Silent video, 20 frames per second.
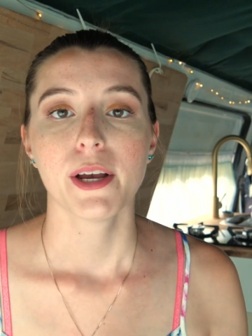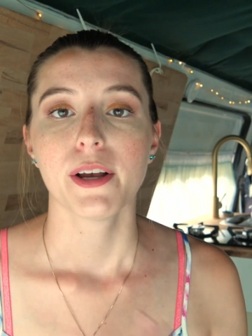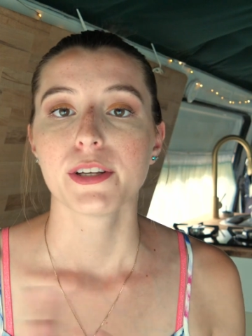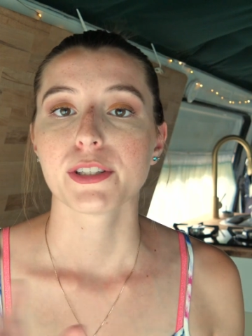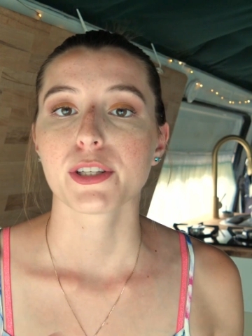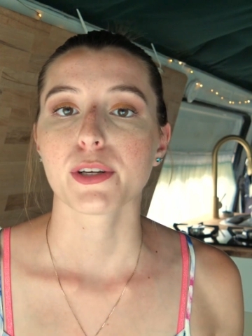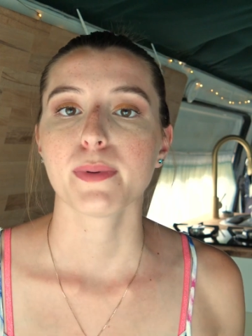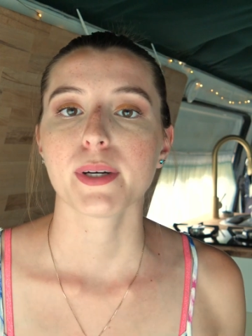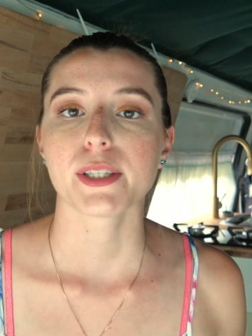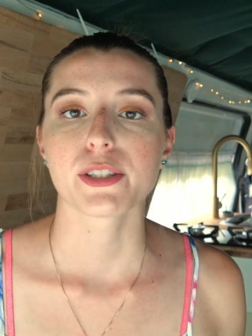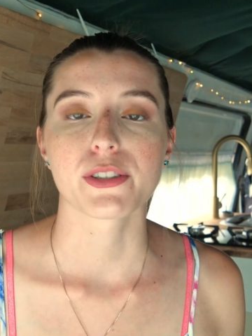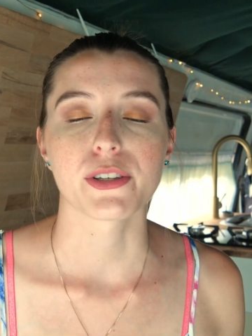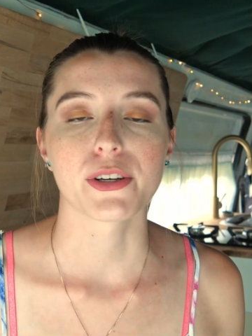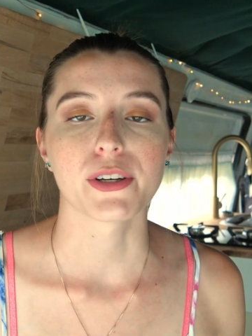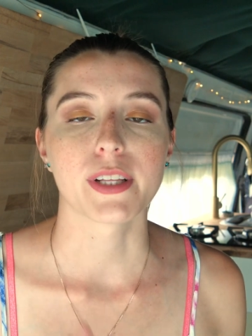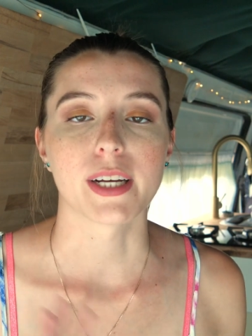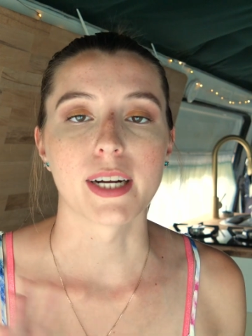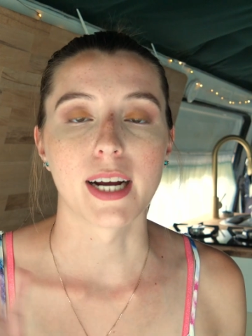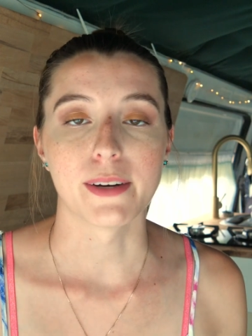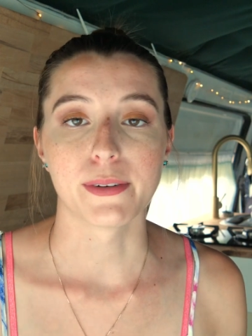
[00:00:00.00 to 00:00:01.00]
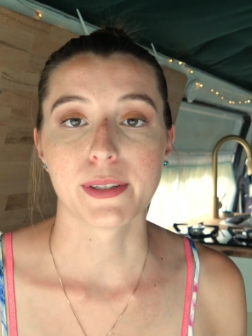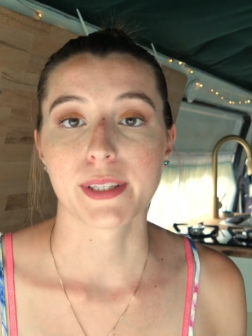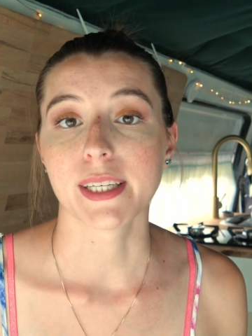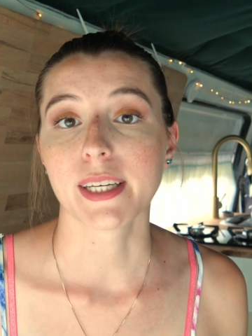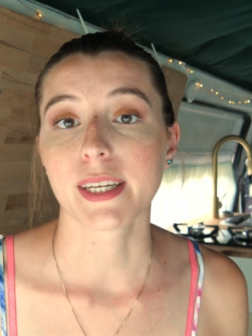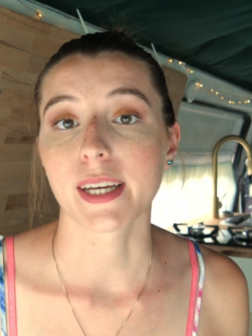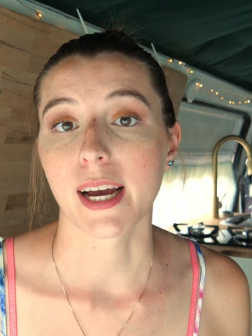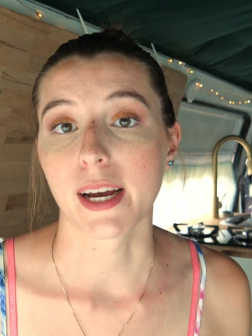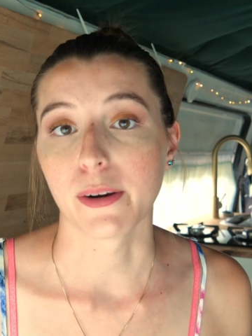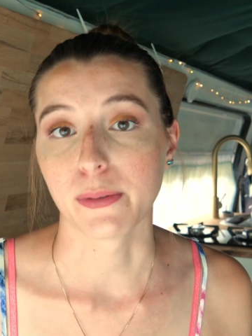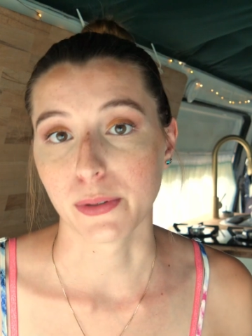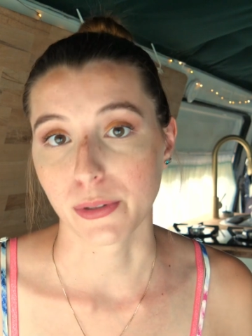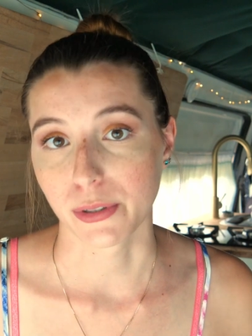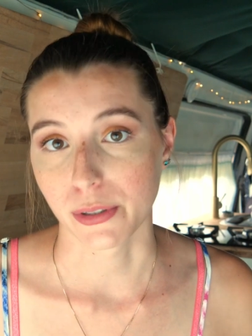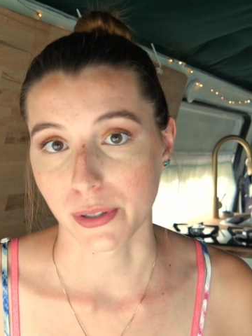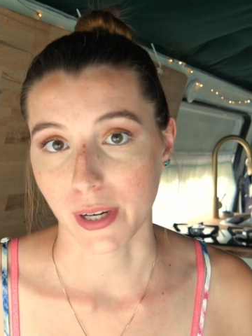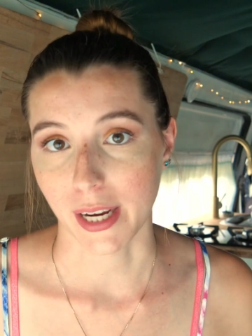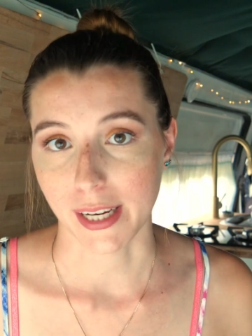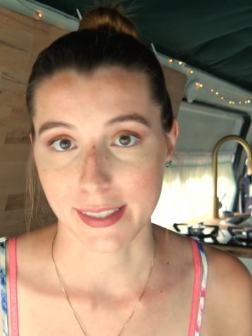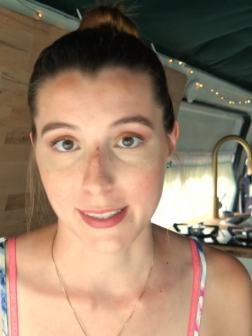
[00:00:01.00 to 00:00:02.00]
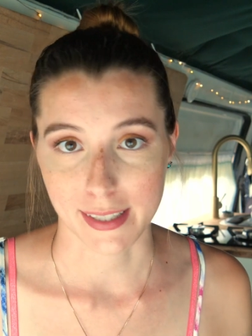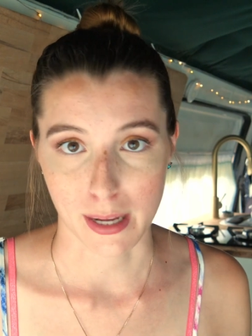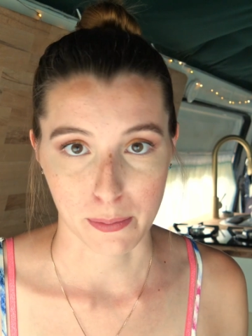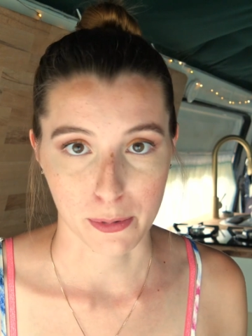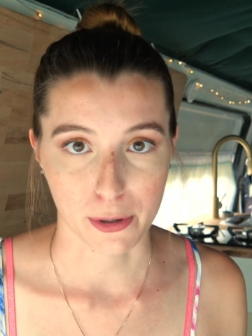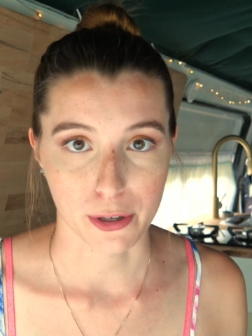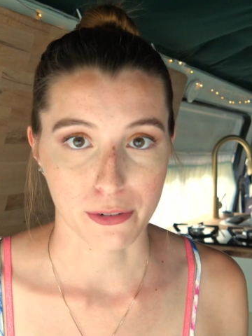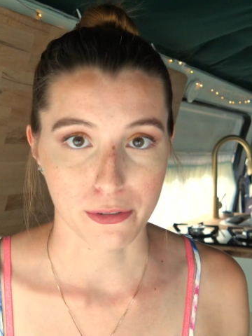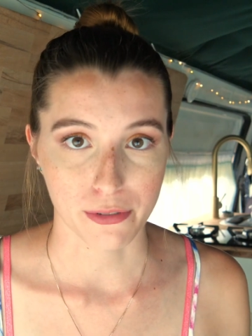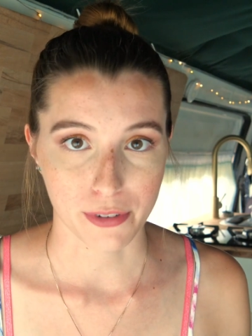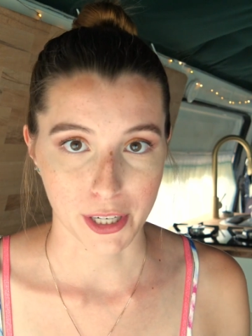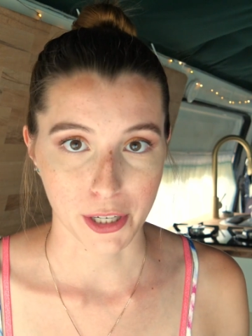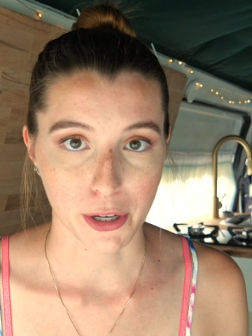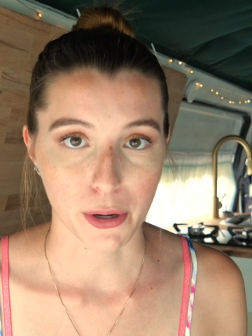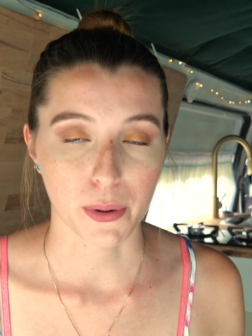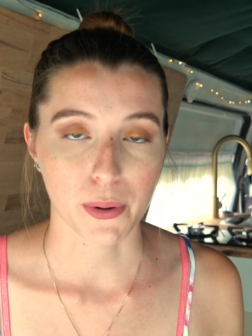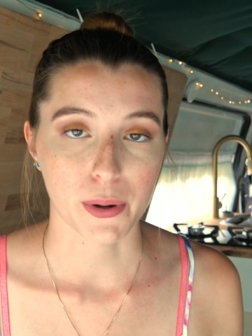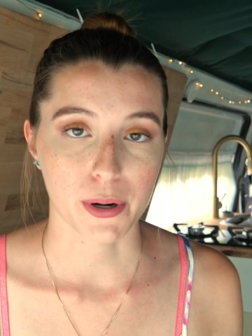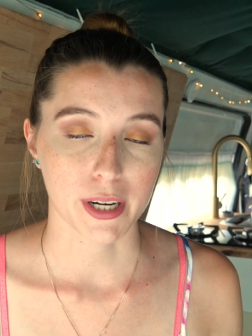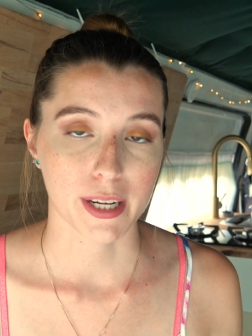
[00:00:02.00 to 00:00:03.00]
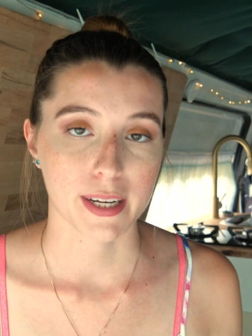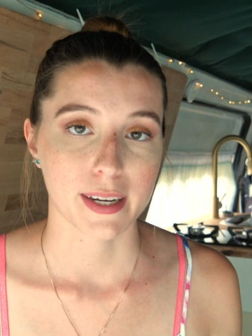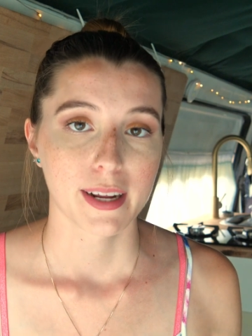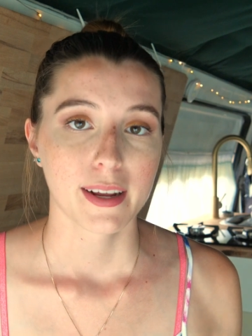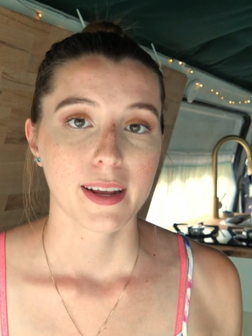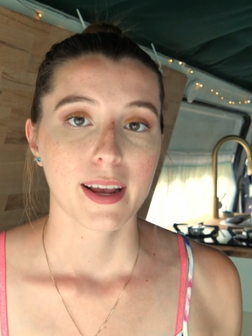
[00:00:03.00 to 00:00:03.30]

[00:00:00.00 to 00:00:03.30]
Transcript: so much so that I would think I will do a separate video on it.